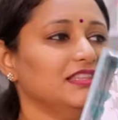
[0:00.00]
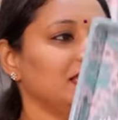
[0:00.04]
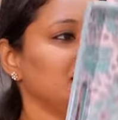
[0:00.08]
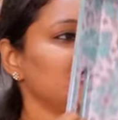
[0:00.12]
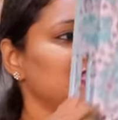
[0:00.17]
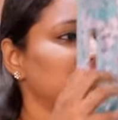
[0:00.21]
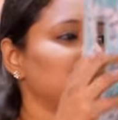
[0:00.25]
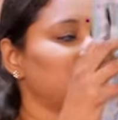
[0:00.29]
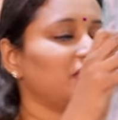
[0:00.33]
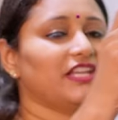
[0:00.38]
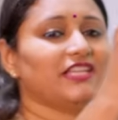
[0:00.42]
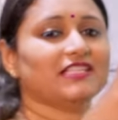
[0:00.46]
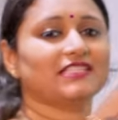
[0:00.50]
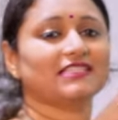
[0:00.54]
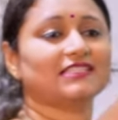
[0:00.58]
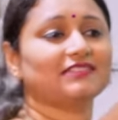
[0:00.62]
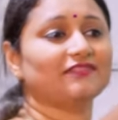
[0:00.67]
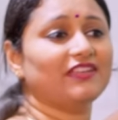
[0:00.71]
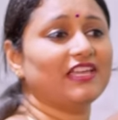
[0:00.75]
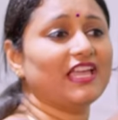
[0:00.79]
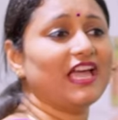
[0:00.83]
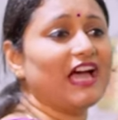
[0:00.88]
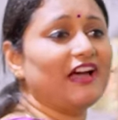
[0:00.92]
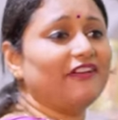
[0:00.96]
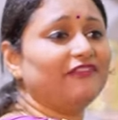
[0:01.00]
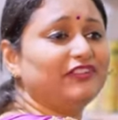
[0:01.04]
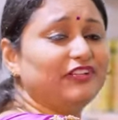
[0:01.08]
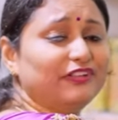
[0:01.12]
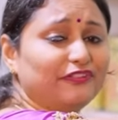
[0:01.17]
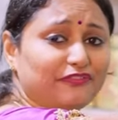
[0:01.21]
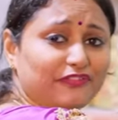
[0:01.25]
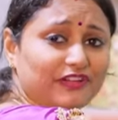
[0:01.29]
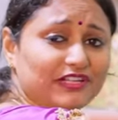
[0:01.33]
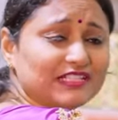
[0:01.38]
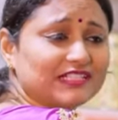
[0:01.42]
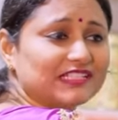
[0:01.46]
These trays we have
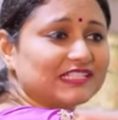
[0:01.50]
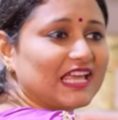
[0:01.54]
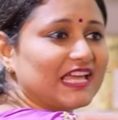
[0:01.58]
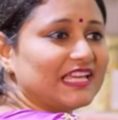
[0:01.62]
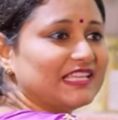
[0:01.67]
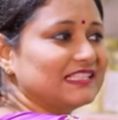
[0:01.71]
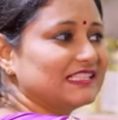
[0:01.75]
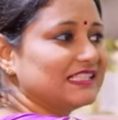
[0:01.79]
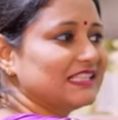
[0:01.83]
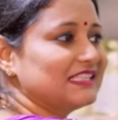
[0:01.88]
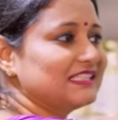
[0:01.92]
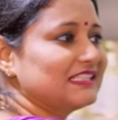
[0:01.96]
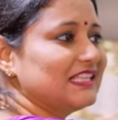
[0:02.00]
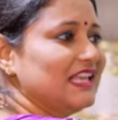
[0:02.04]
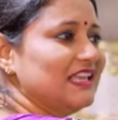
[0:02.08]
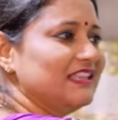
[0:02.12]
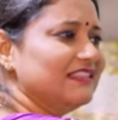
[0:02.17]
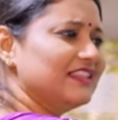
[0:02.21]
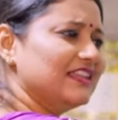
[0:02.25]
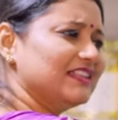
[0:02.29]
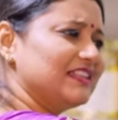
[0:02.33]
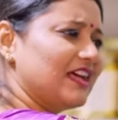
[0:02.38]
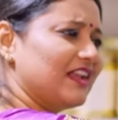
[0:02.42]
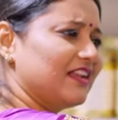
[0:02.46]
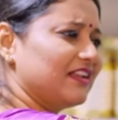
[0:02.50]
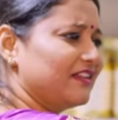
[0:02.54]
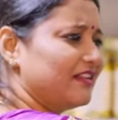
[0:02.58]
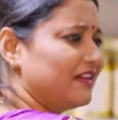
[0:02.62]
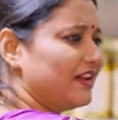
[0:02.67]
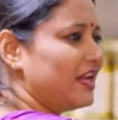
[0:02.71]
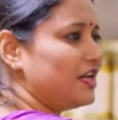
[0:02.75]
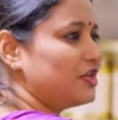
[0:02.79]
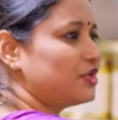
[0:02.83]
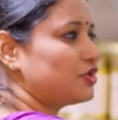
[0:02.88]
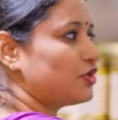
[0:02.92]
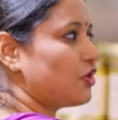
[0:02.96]
different sizes that are a
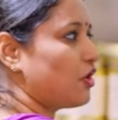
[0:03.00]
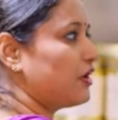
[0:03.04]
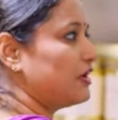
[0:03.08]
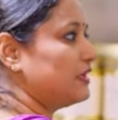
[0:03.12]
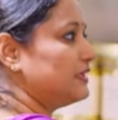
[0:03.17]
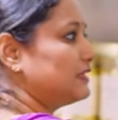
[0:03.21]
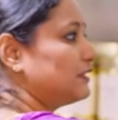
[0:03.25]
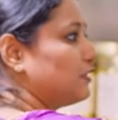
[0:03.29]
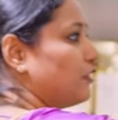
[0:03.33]
great choice